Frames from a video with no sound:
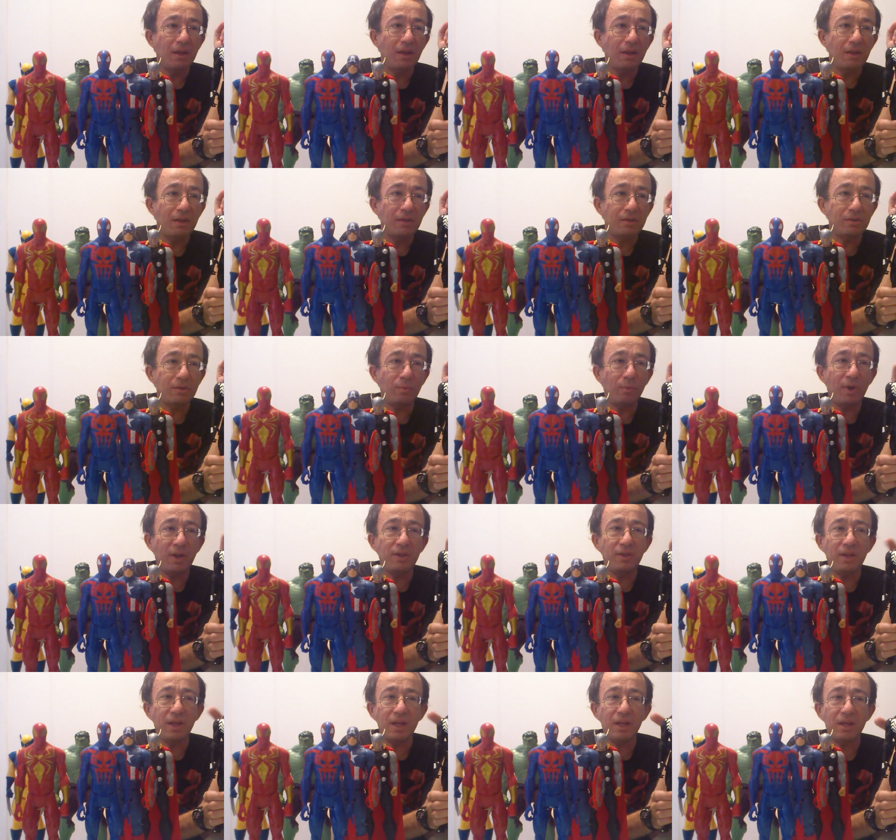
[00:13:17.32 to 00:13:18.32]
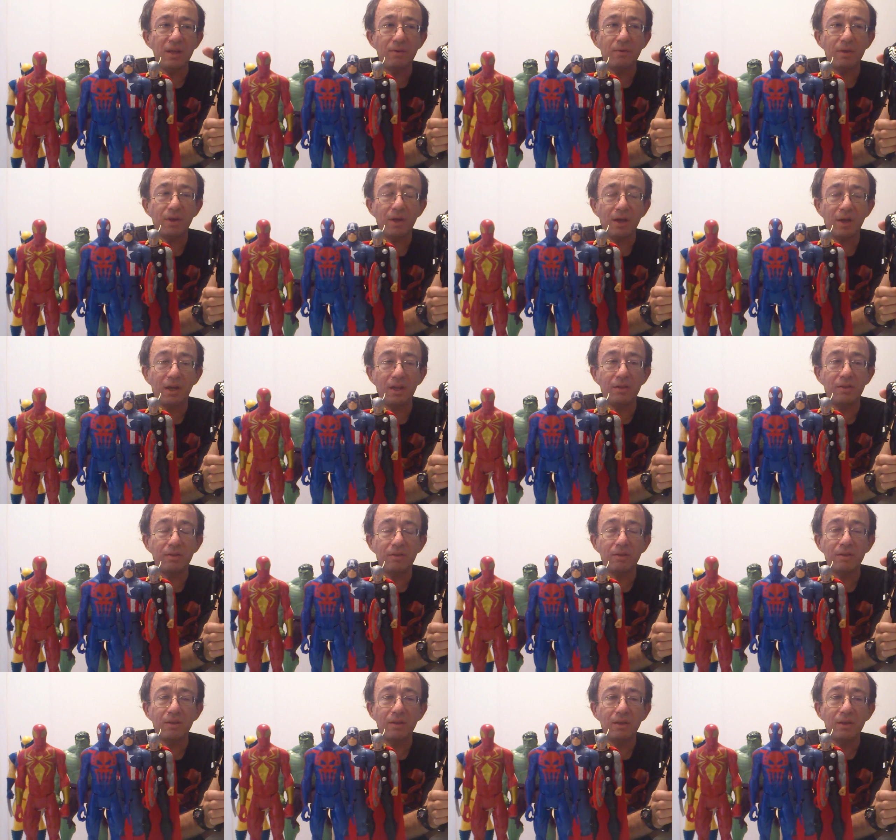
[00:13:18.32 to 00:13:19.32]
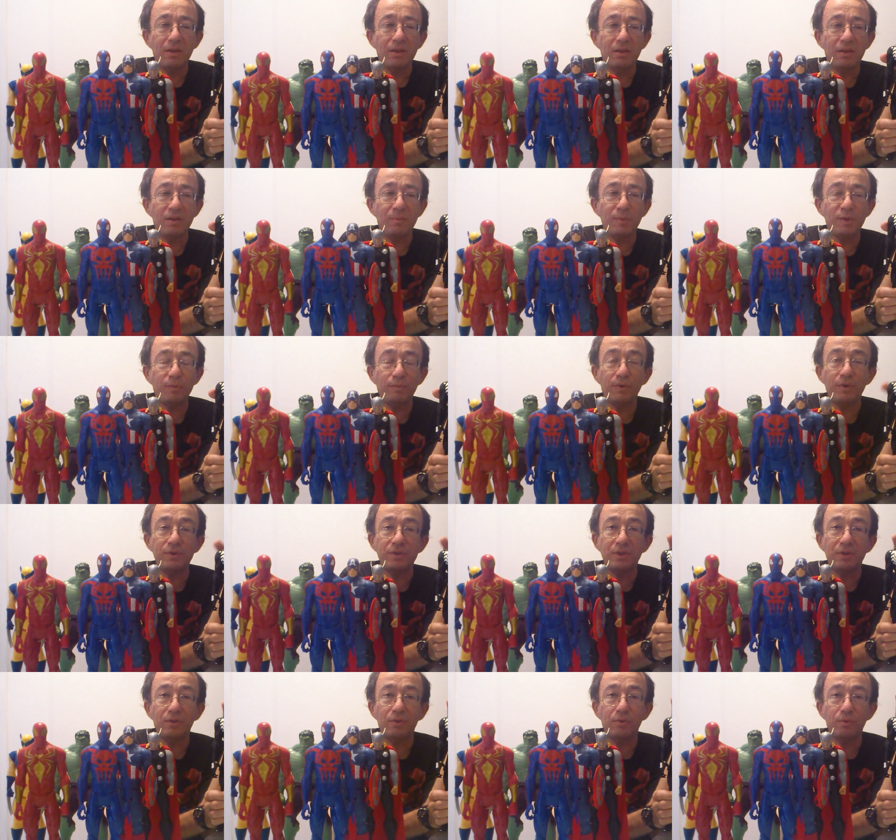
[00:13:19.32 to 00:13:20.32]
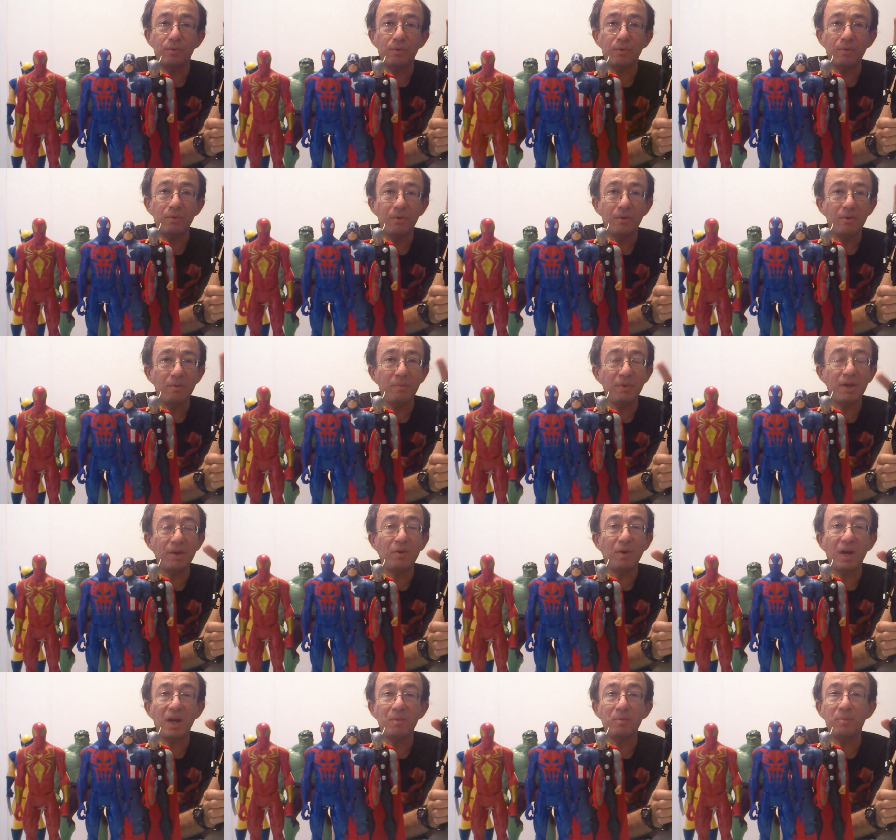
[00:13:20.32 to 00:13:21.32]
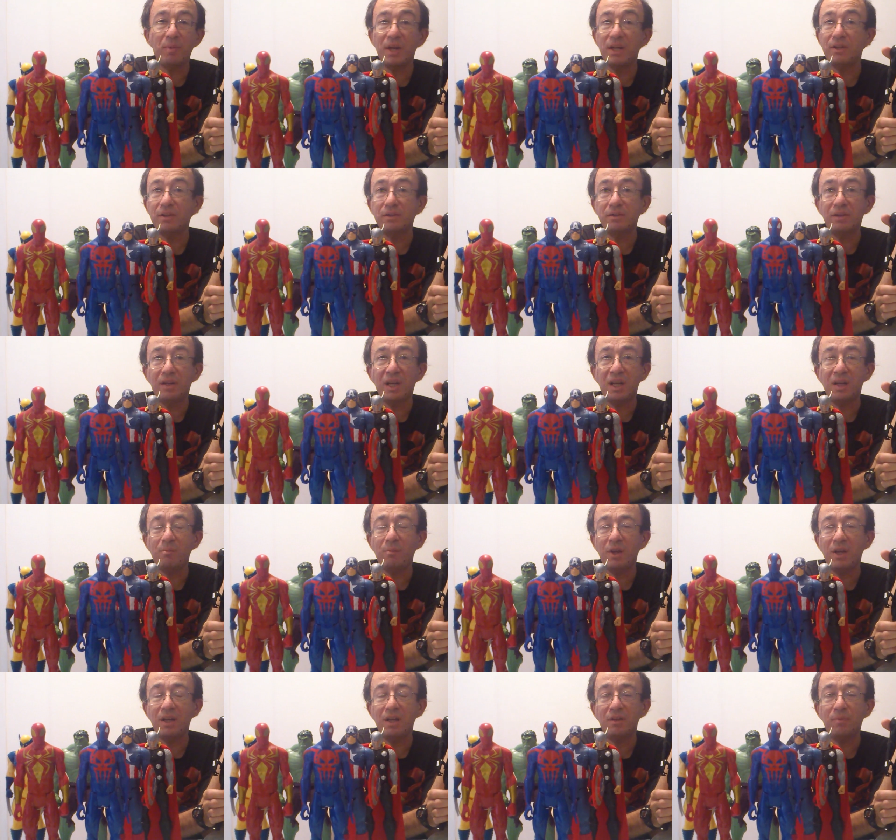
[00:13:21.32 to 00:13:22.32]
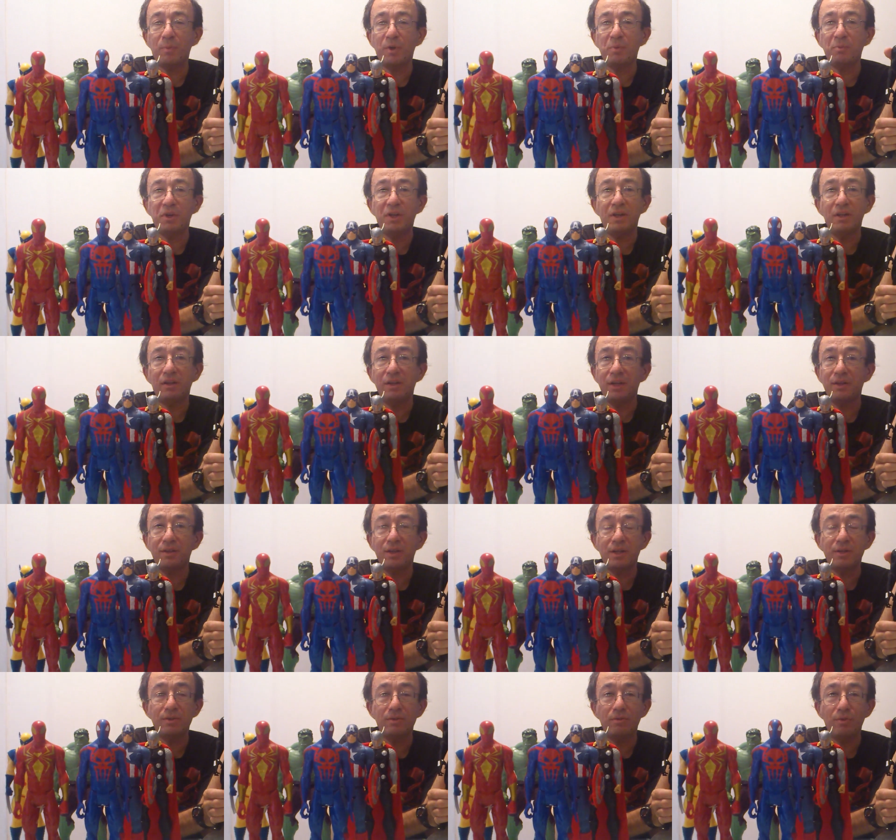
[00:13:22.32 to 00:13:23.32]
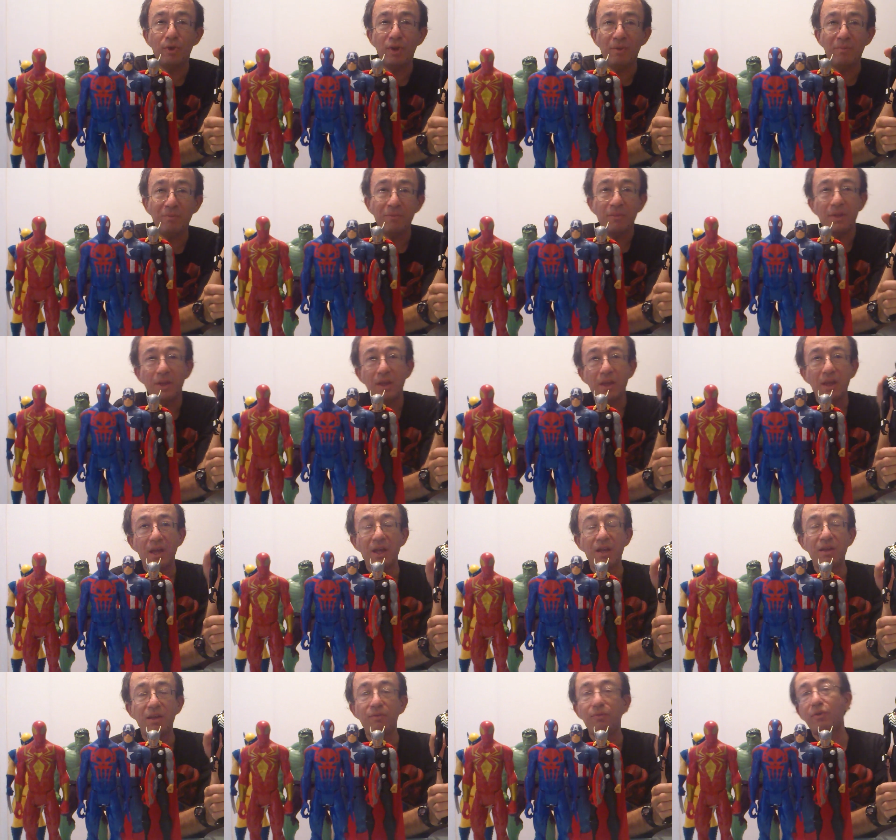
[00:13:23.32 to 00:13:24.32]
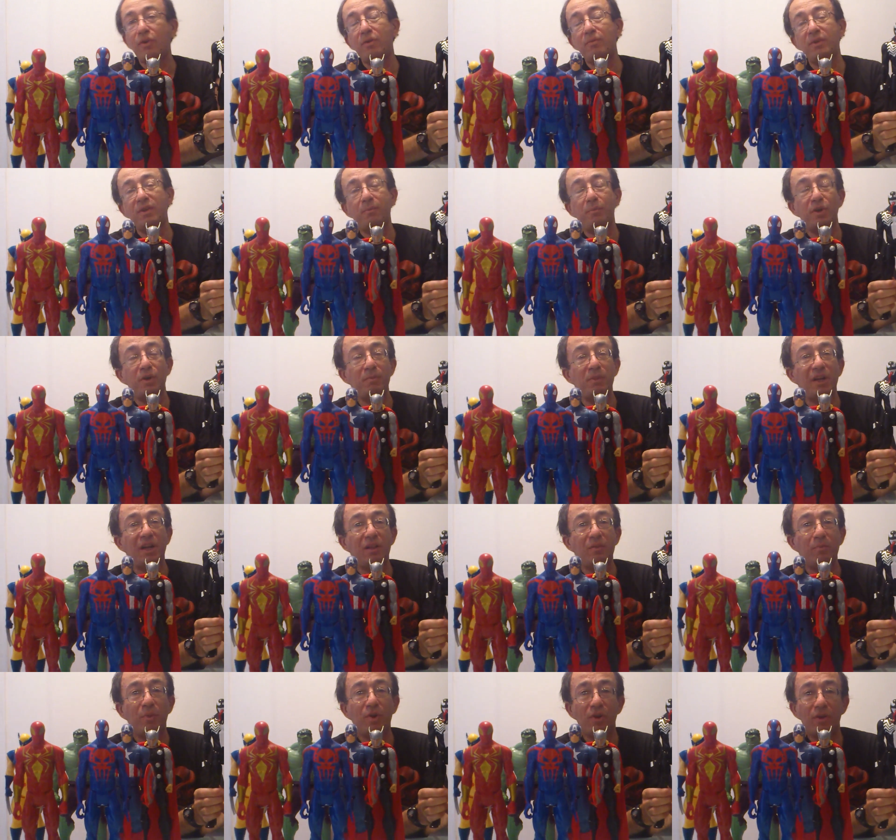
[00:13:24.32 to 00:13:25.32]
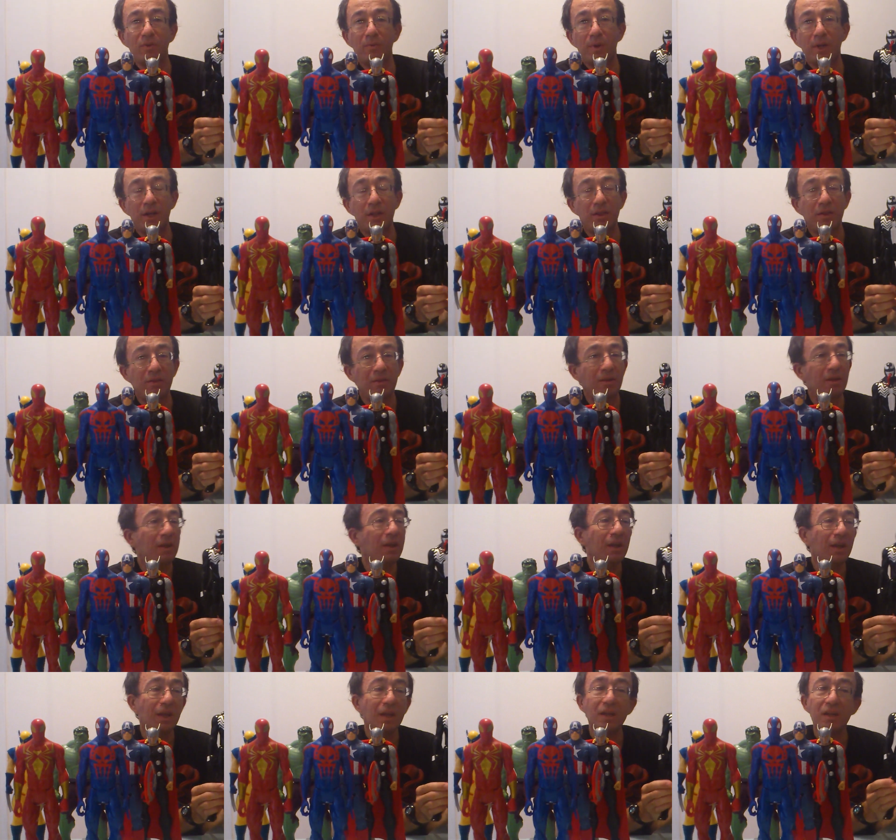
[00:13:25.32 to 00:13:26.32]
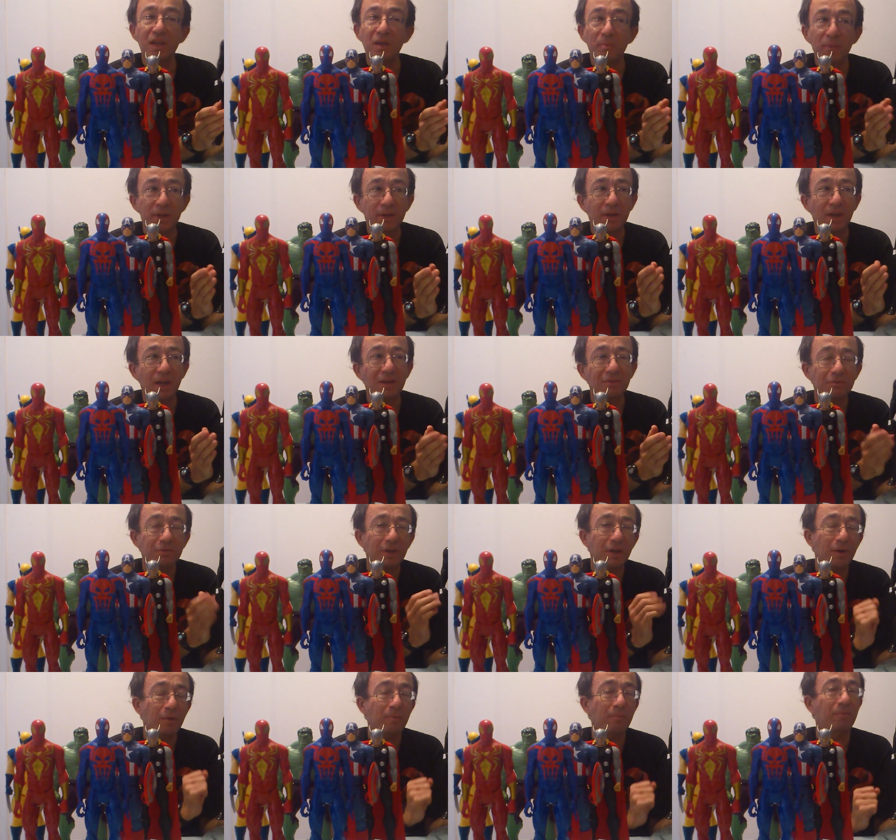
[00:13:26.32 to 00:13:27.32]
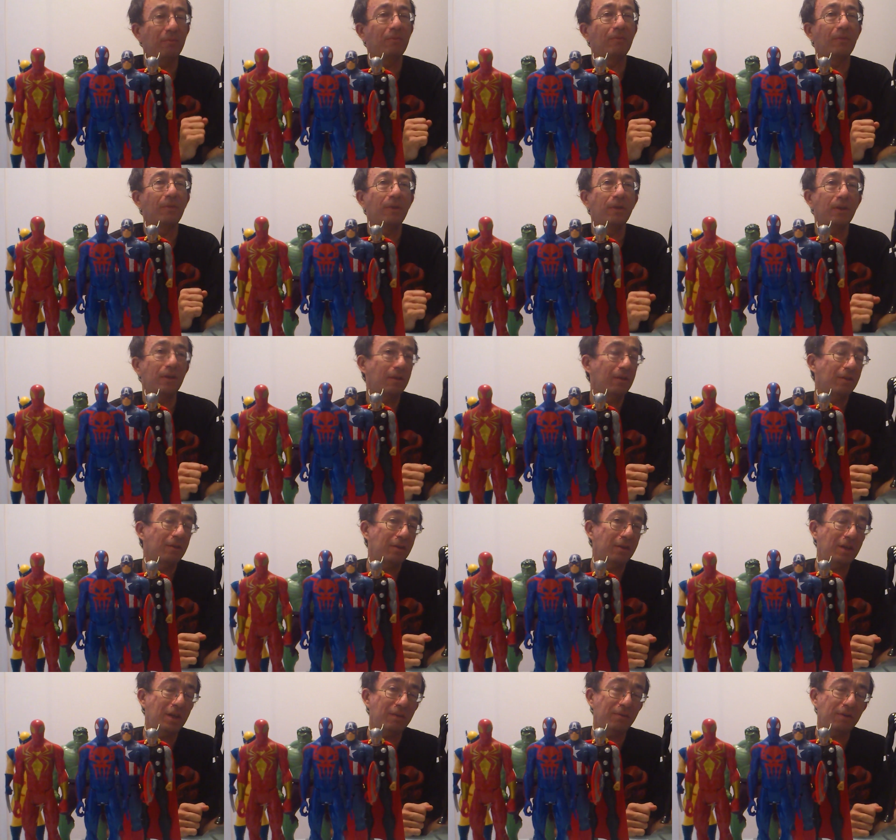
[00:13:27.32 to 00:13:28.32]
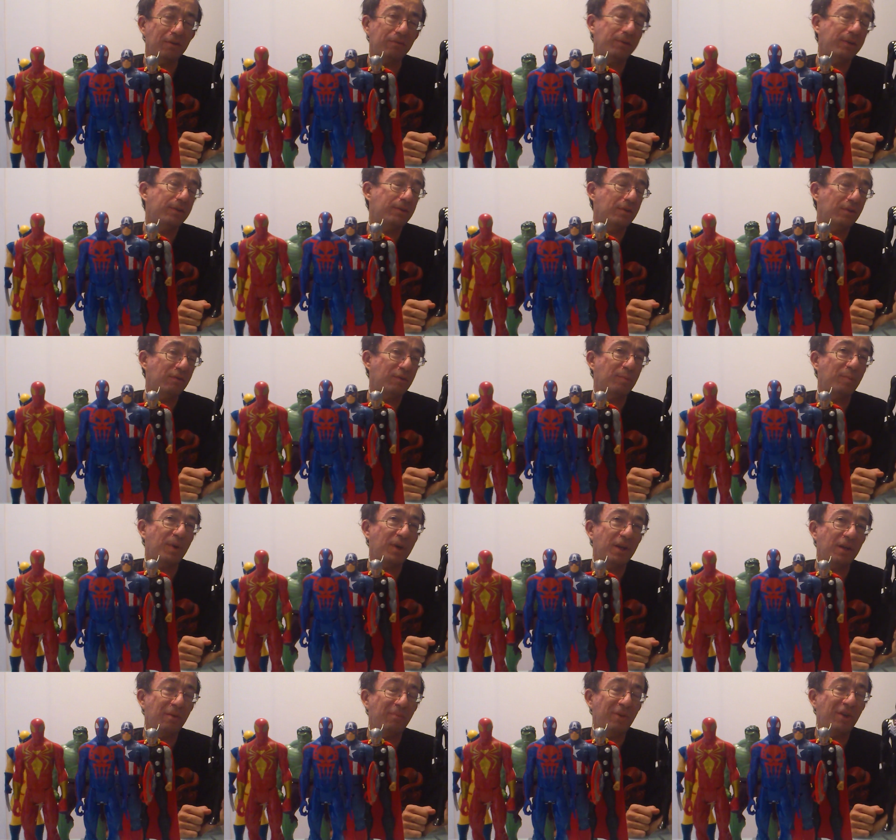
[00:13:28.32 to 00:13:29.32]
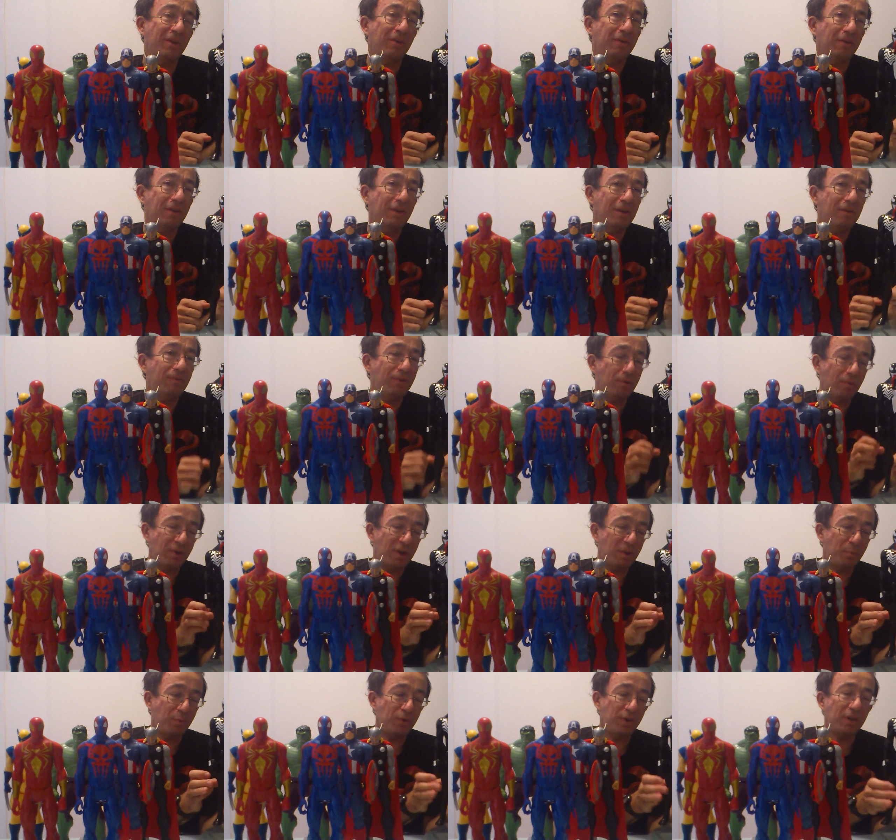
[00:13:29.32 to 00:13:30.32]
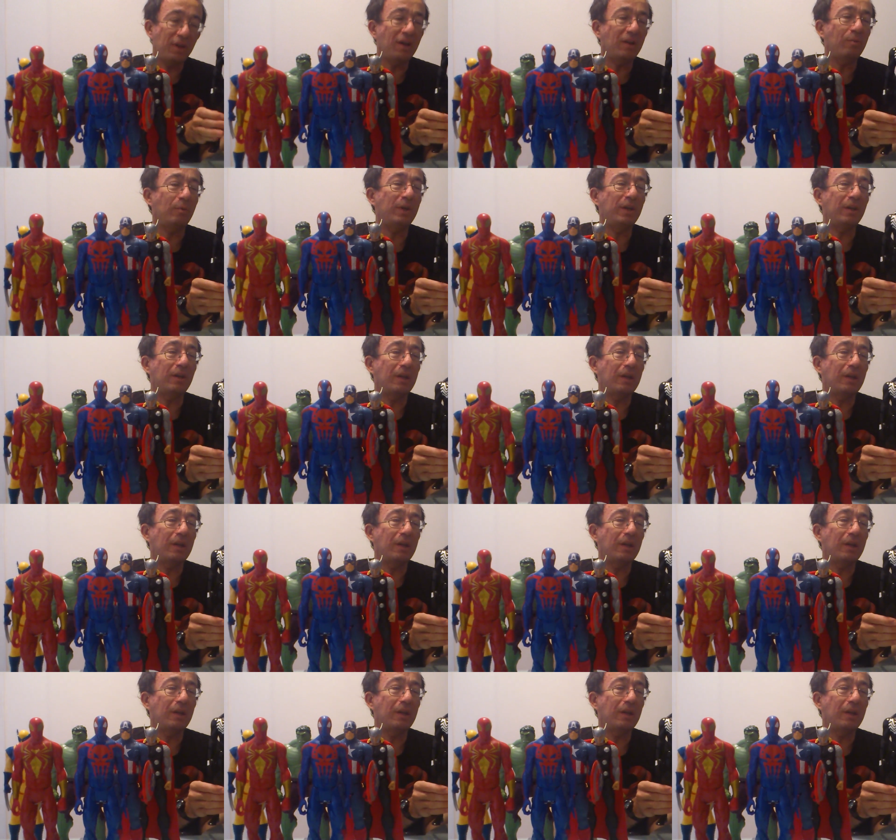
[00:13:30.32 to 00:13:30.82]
So one day he had the misfortune to be grabbed by the slime, and it permanently attached to him, and he formed a permanent bond with it, and he became Venom, the evil version of Spider-Man, if you want to put it that way.